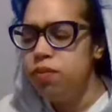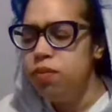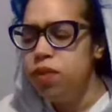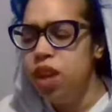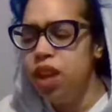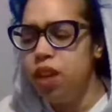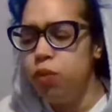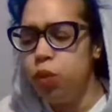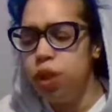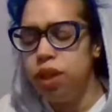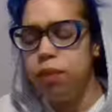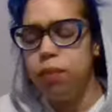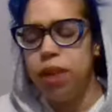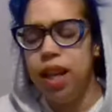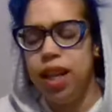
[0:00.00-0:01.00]
if we
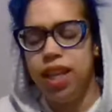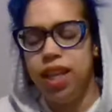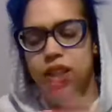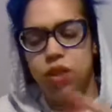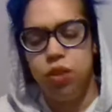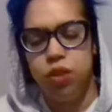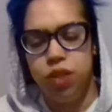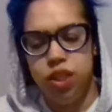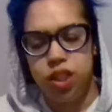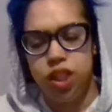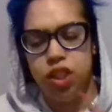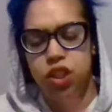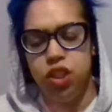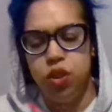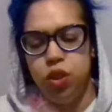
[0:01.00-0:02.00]
apply that to your ascension,